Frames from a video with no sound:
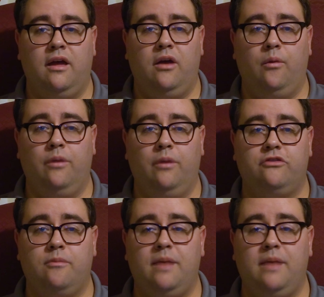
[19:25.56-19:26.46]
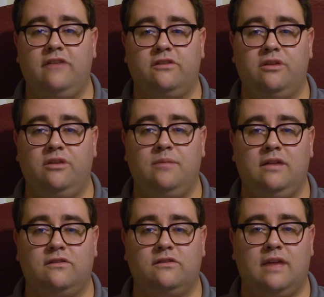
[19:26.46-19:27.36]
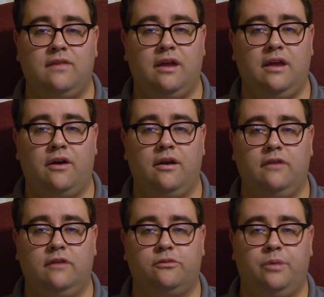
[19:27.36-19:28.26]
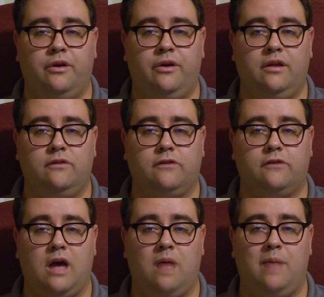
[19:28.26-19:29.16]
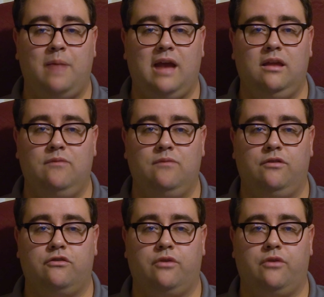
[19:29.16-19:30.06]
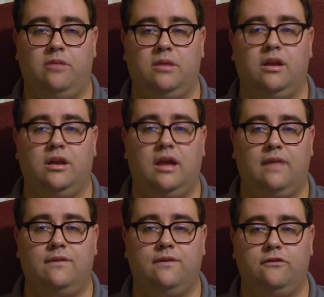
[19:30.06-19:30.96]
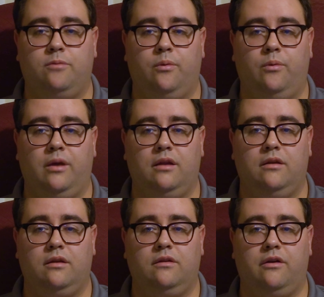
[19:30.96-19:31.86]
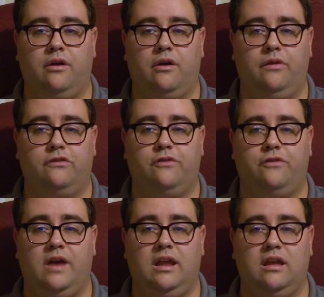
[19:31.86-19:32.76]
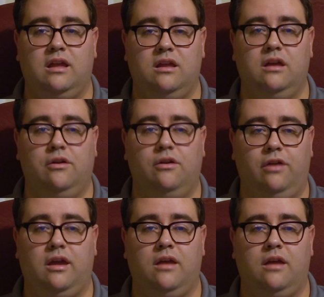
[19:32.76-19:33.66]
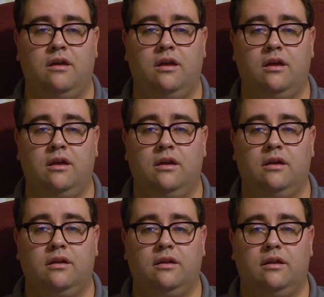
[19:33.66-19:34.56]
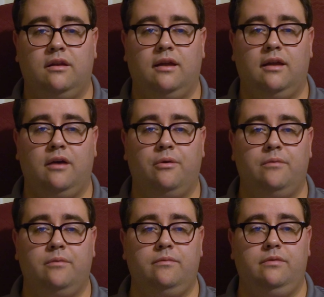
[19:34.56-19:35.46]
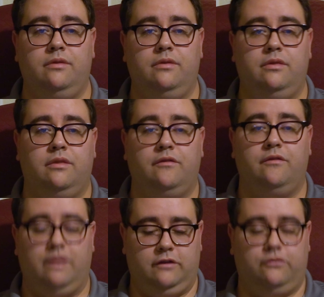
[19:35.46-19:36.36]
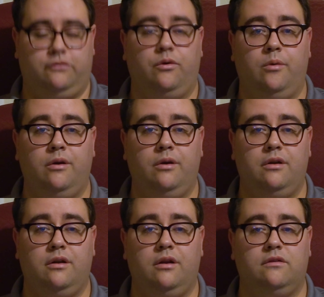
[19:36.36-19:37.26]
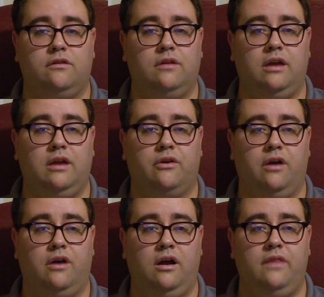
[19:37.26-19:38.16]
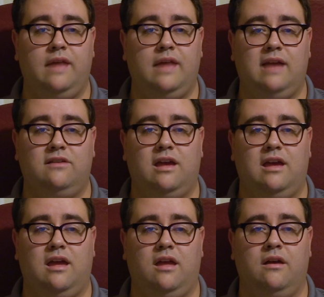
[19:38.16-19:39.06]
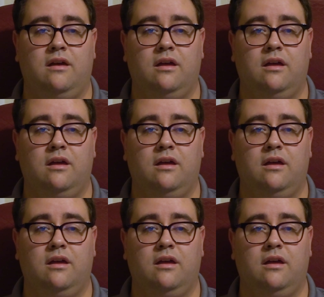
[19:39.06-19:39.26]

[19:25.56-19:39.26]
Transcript: which basically means that they are experienced combat infantrymen at this point during all this fighting in Italy. Now, fast forward to later on that day,